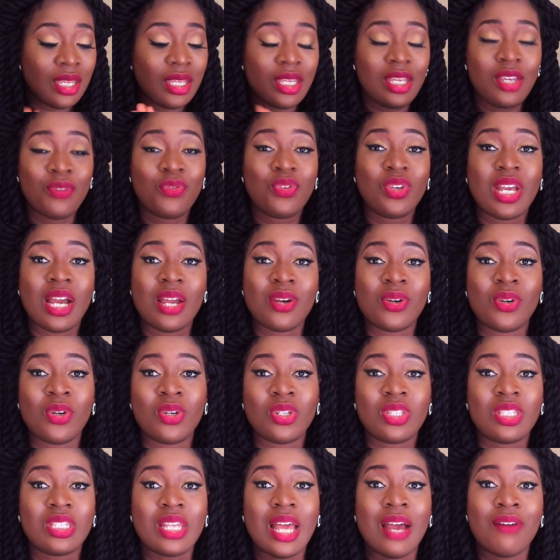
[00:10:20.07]
If you
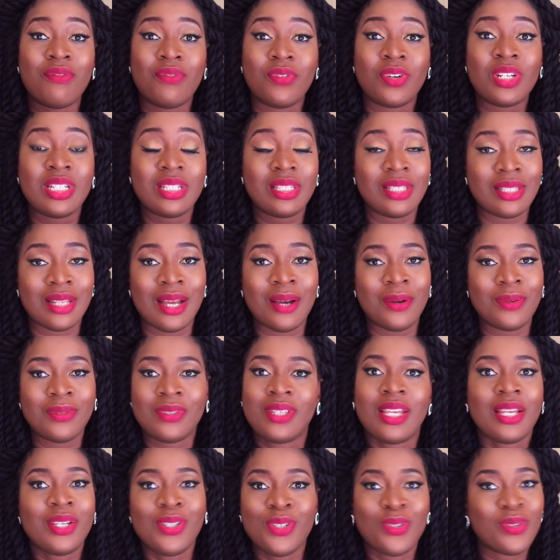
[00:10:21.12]
cannot afford it now,
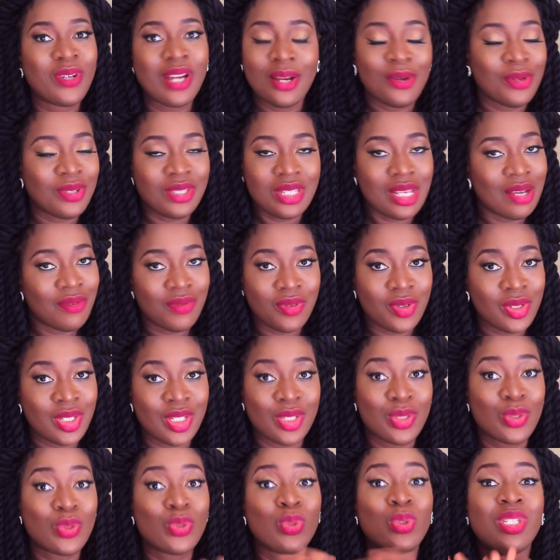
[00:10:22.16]
then you cannot afford
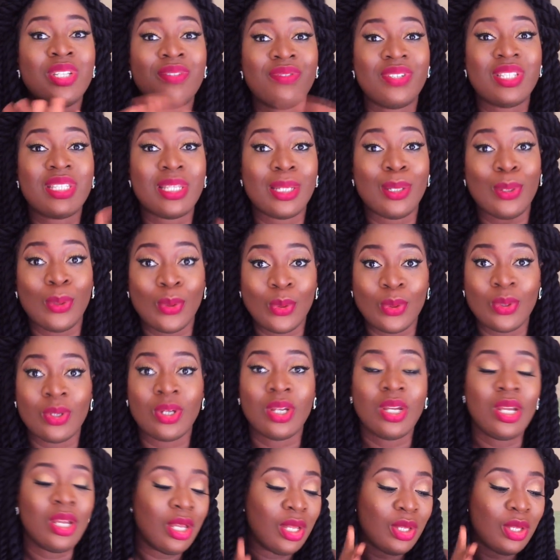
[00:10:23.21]
it. So leave it alone.